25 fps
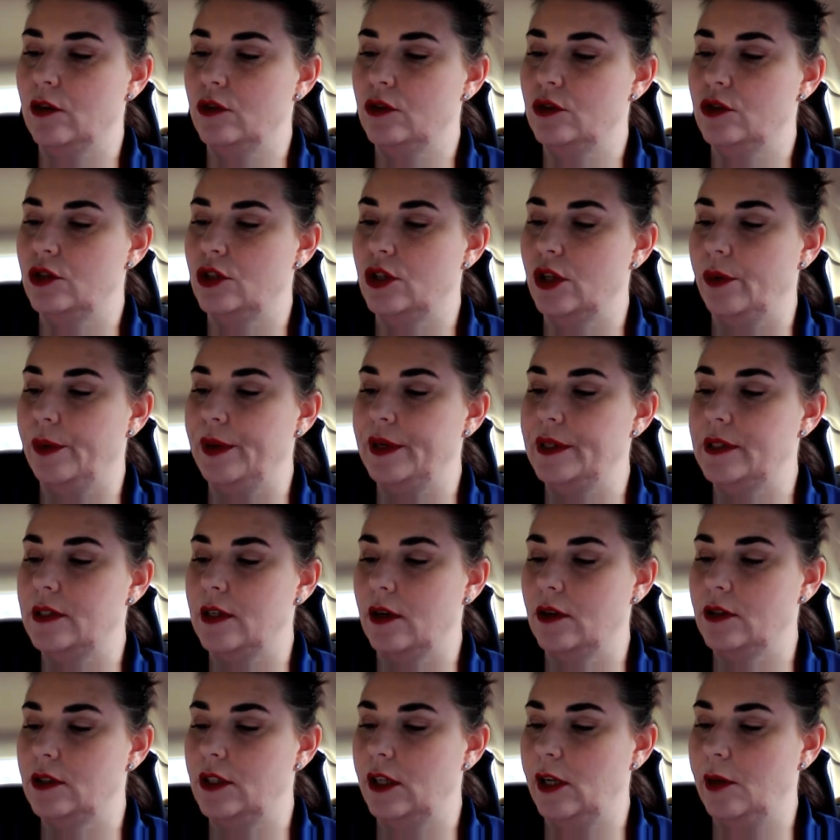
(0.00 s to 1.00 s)
Now I gotta go
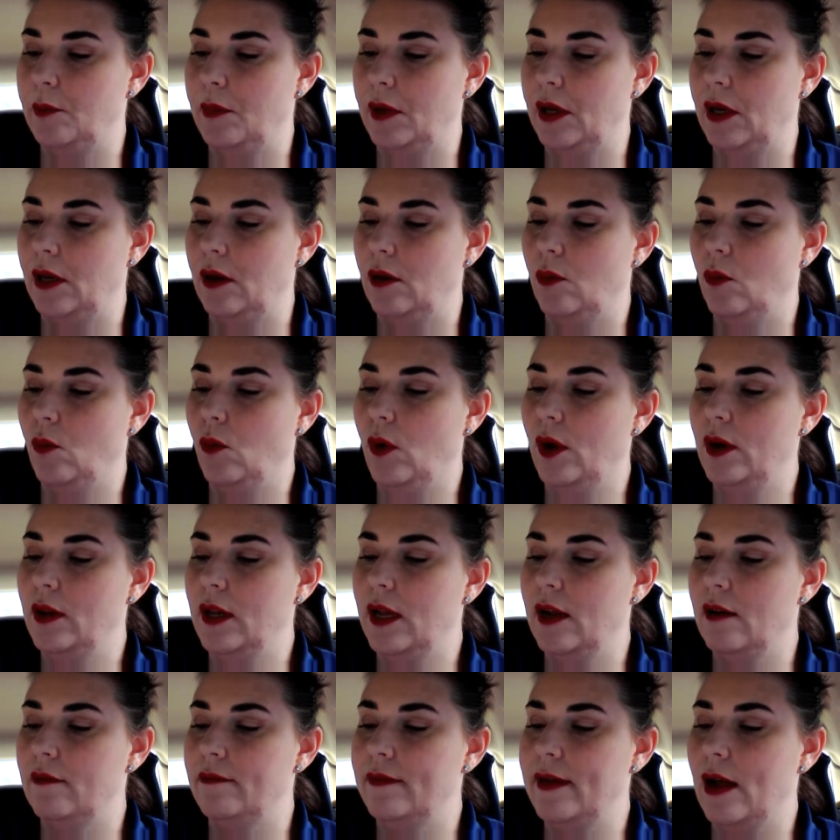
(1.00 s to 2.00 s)
find the box at Hobby
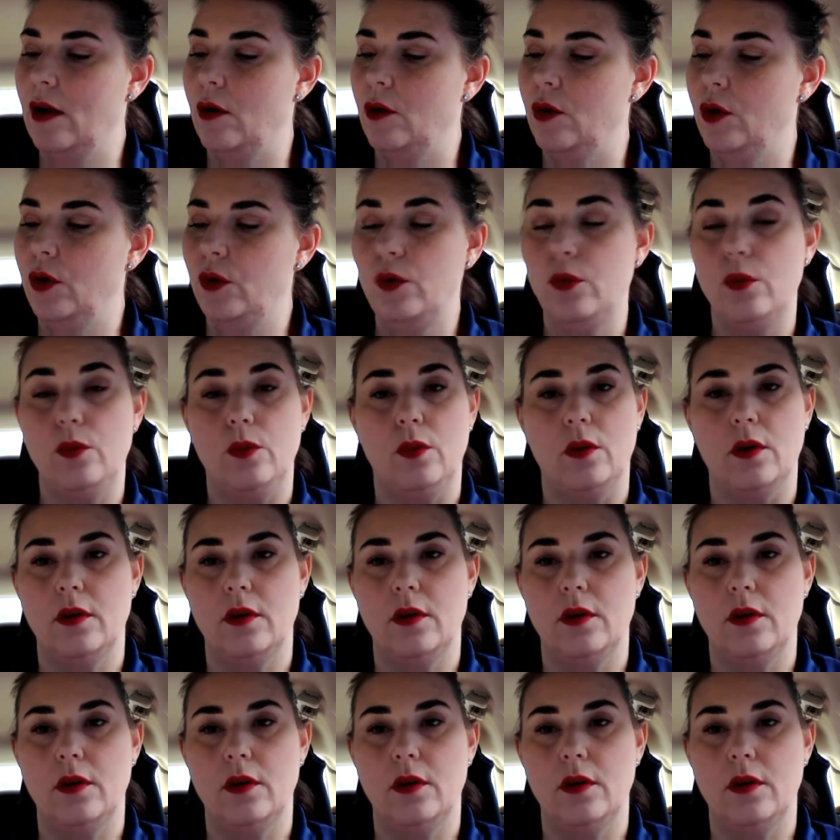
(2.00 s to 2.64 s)
Lobby.